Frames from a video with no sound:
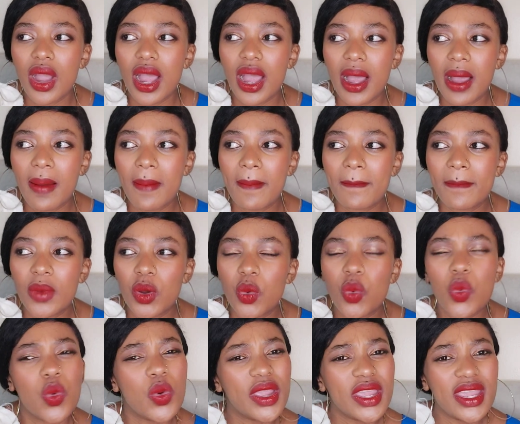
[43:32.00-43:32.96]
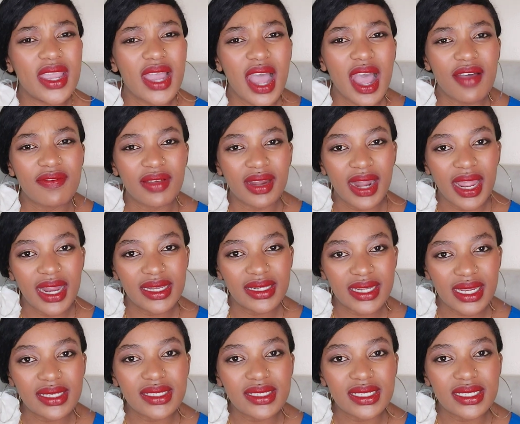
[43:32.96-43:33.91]
um we have an
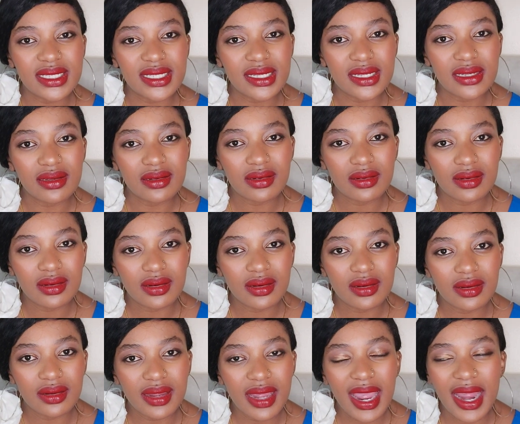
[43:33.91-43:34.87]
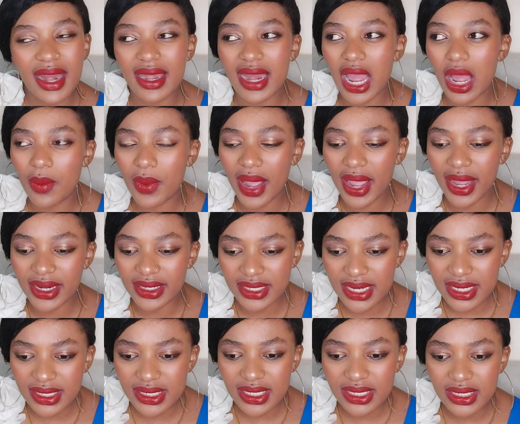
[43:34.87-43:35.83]
identity and our
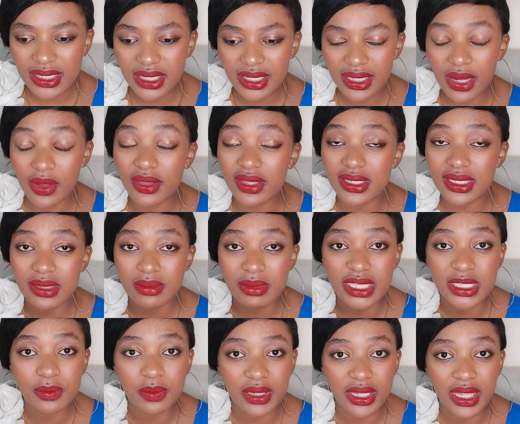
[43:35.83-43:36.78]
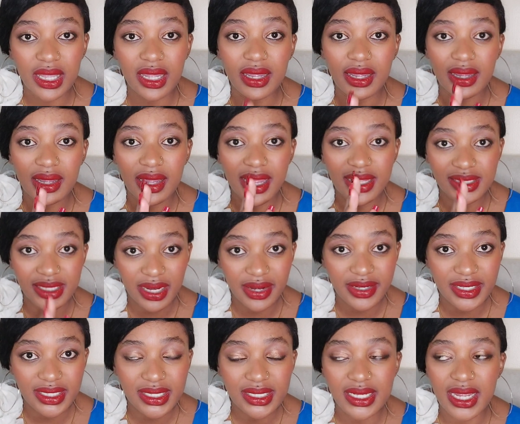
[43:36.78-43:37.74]
identity now this is me speaking as a
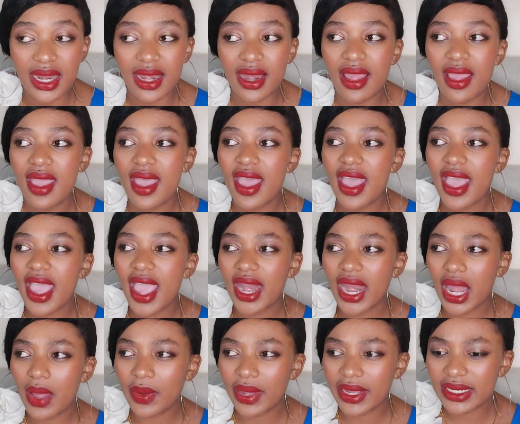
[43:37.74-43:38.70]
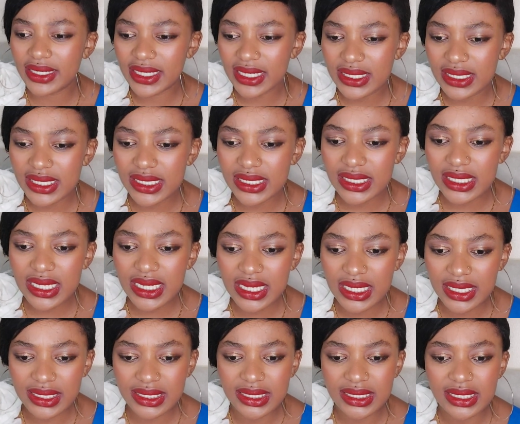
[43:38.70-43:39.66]
christian and our identity
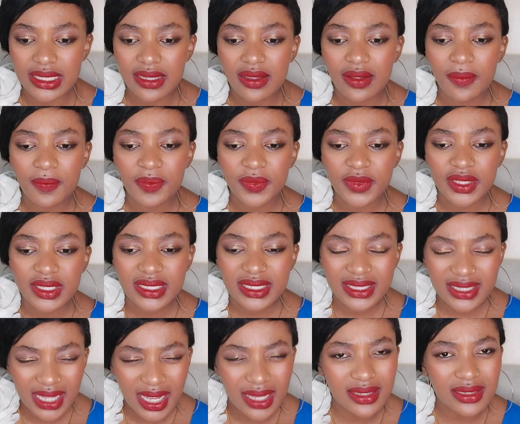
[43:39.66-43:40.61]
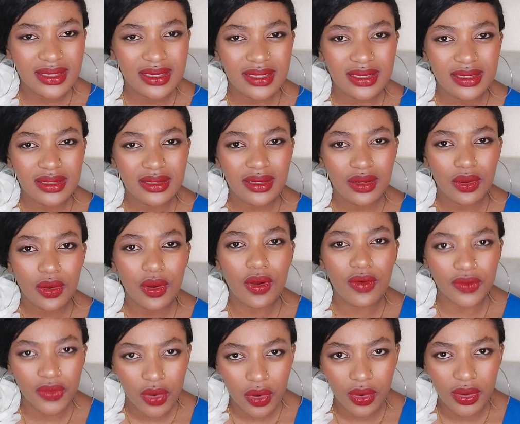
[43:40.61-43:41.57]
is sons
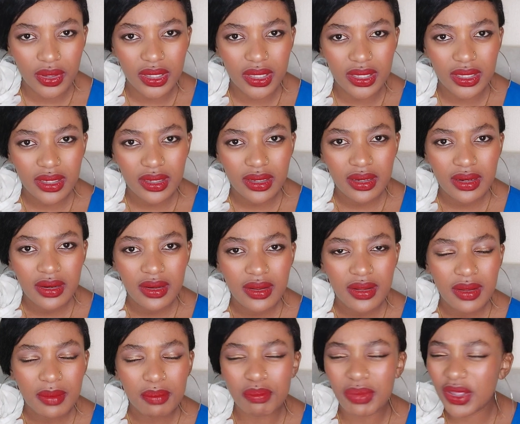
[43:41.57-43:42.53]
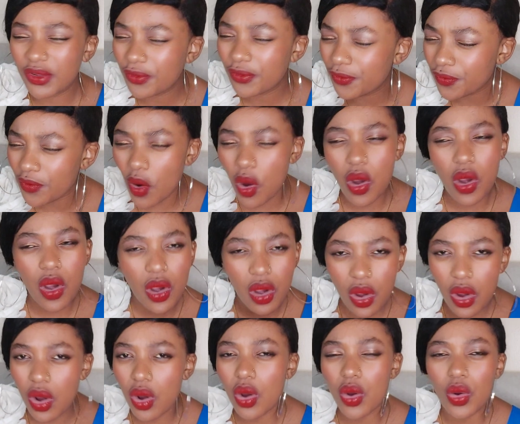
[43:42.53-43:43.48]
of god
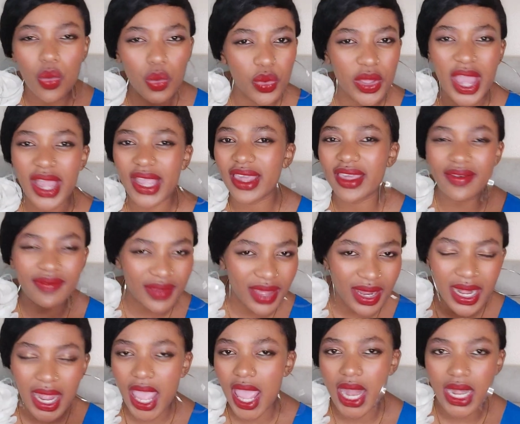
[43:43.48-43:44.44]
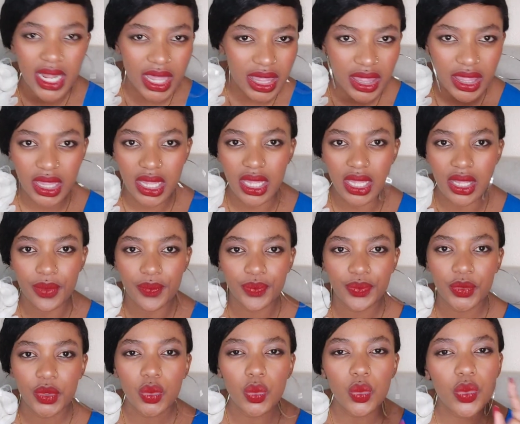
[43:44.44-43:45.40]
before we are given anything
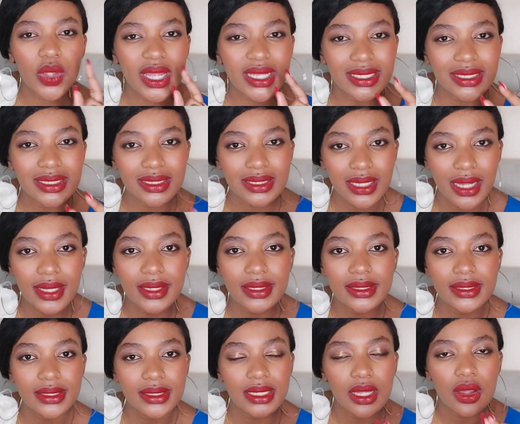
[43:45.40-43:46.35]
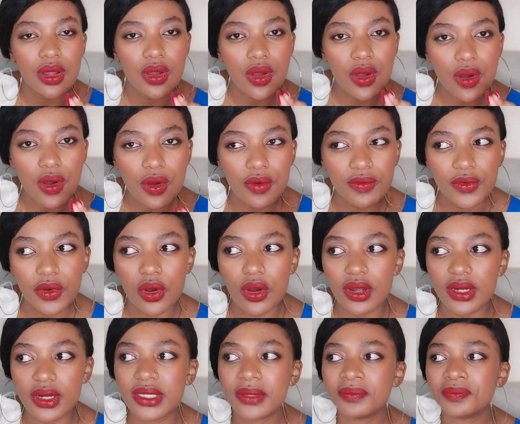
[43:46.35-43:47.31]
we are sons of
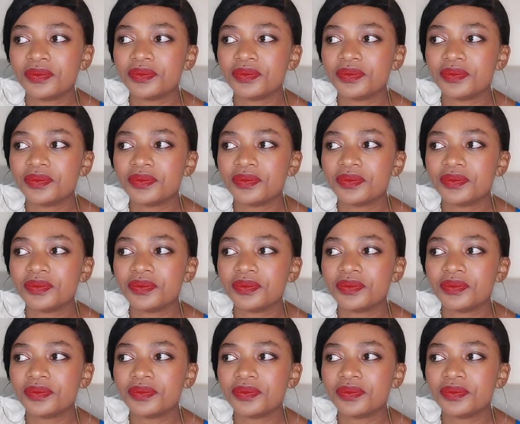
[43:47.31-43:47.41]
god